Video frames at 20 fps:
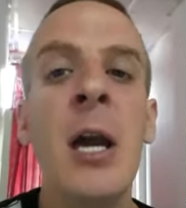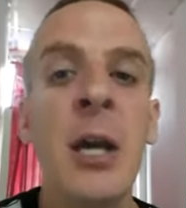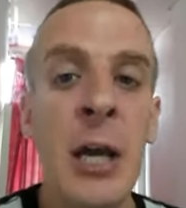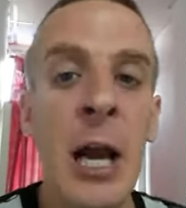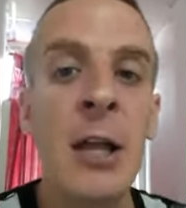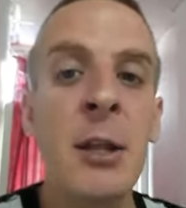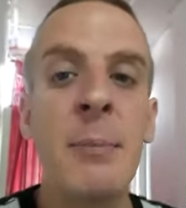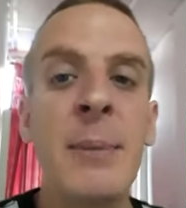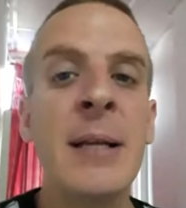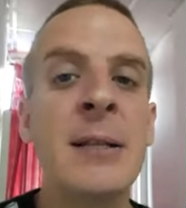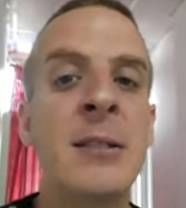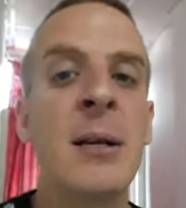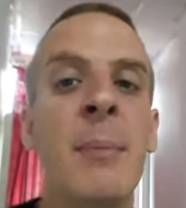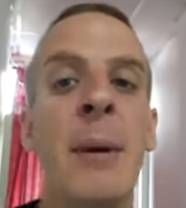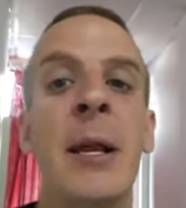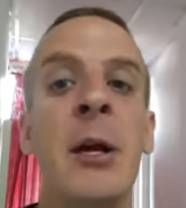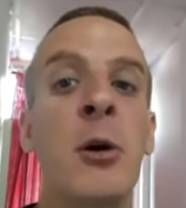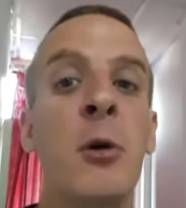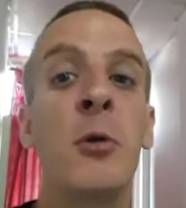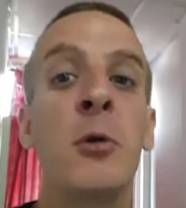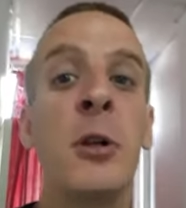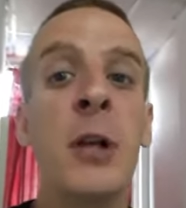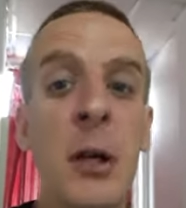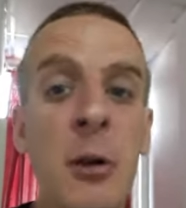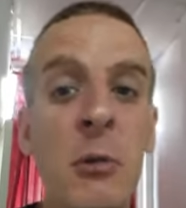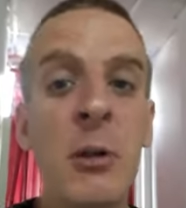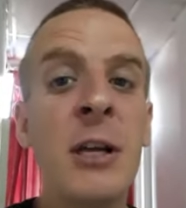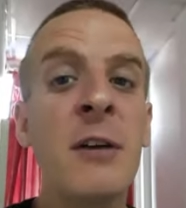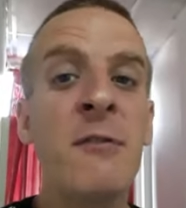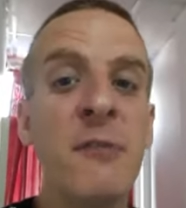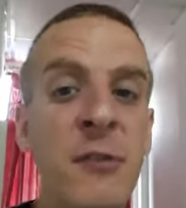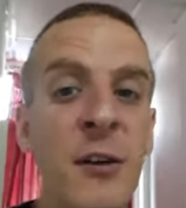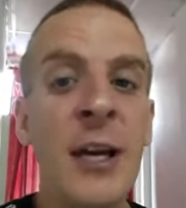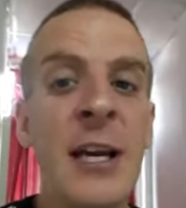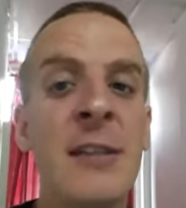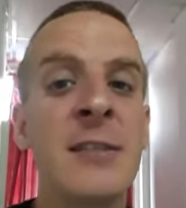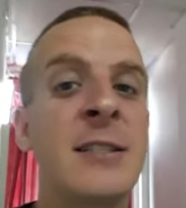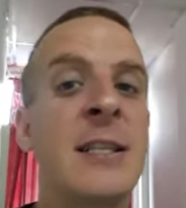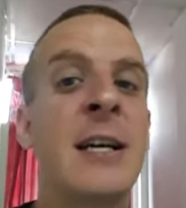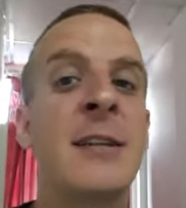You either meet somebody who literally
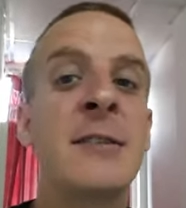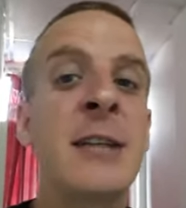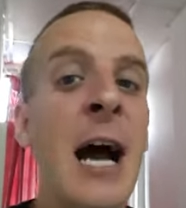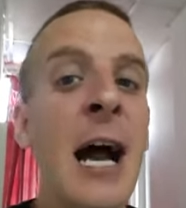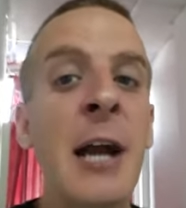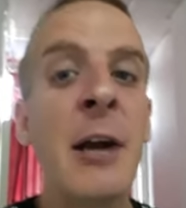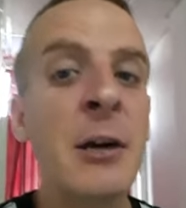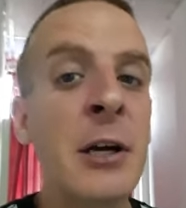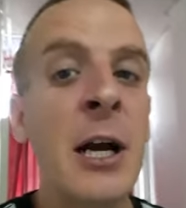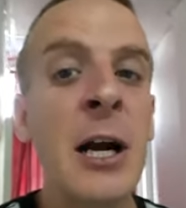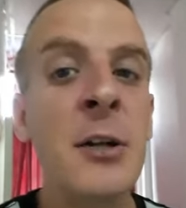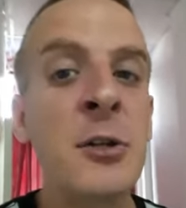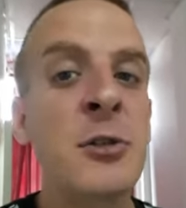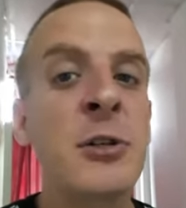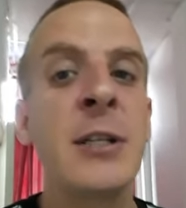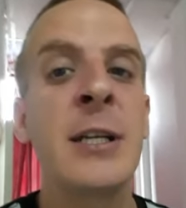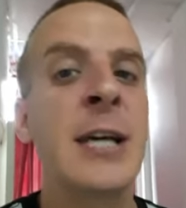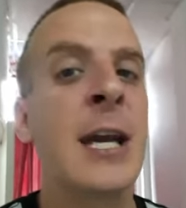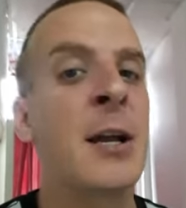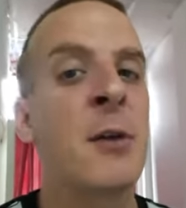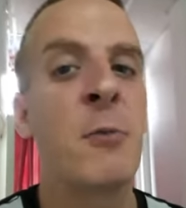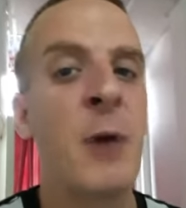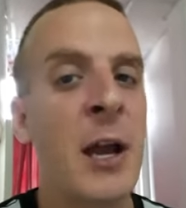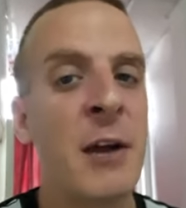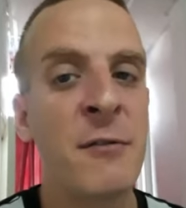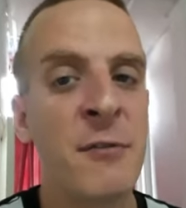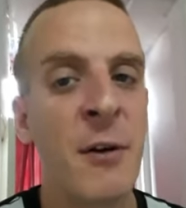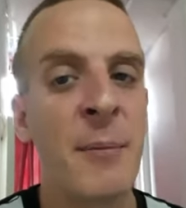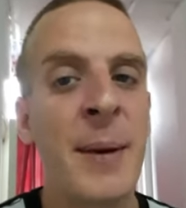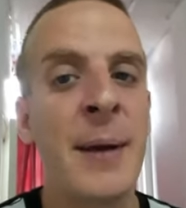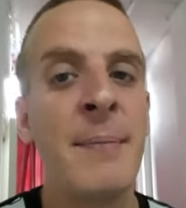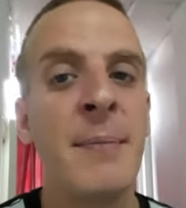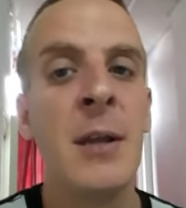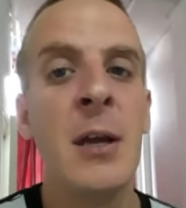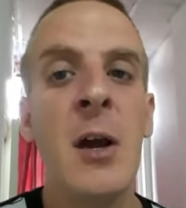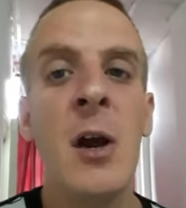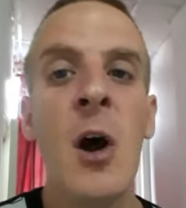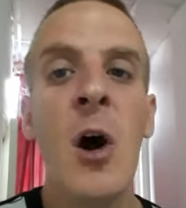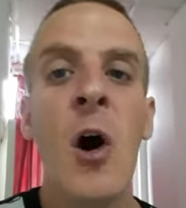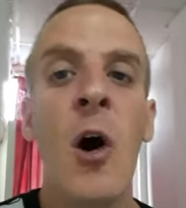flees the entire country to get away from it,
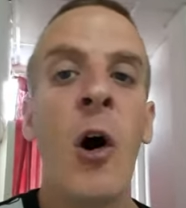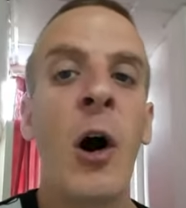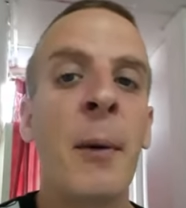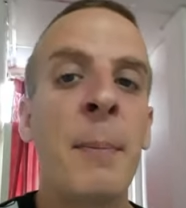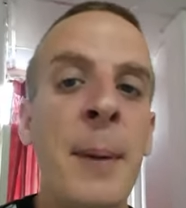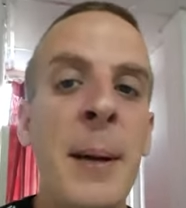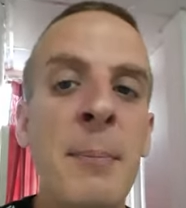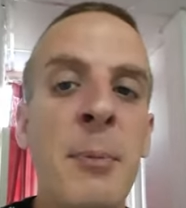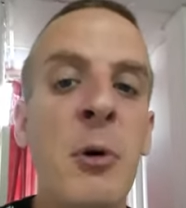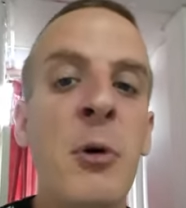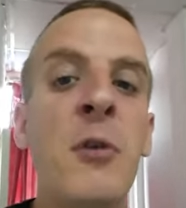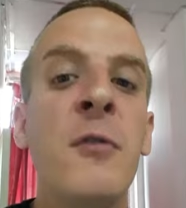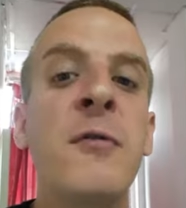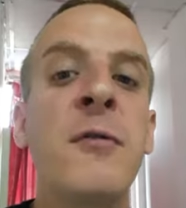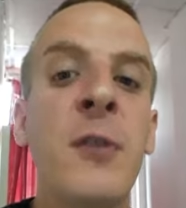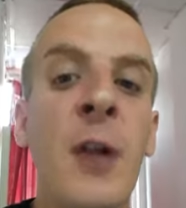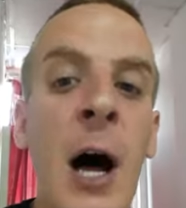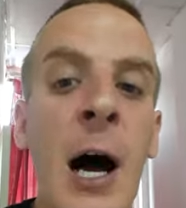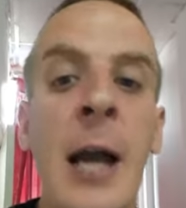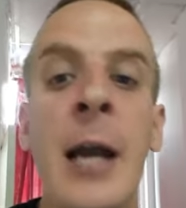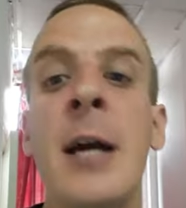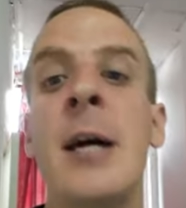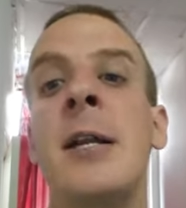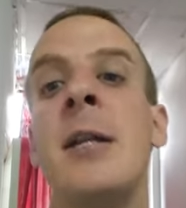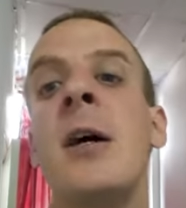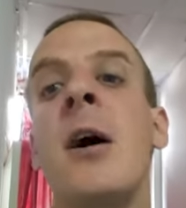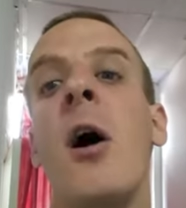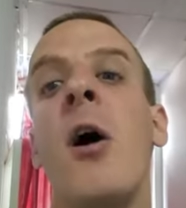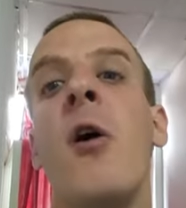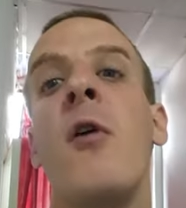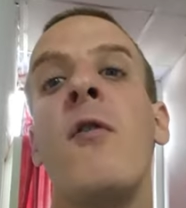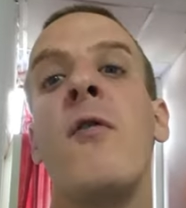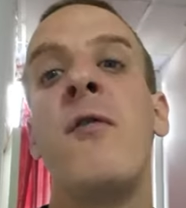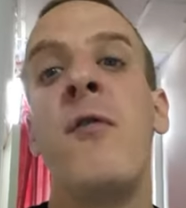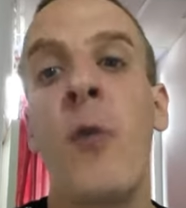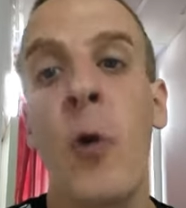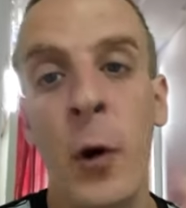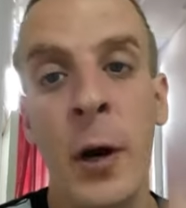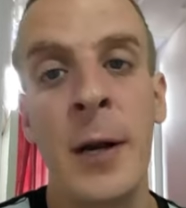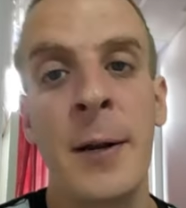or people who fly in
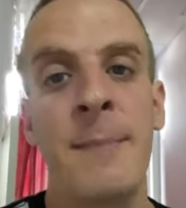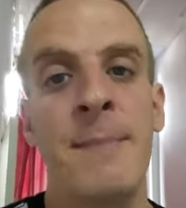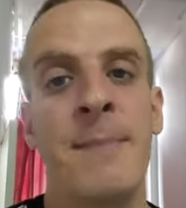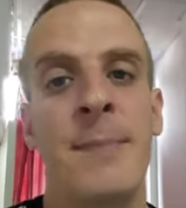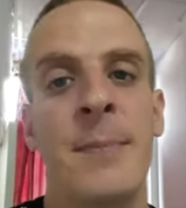for it.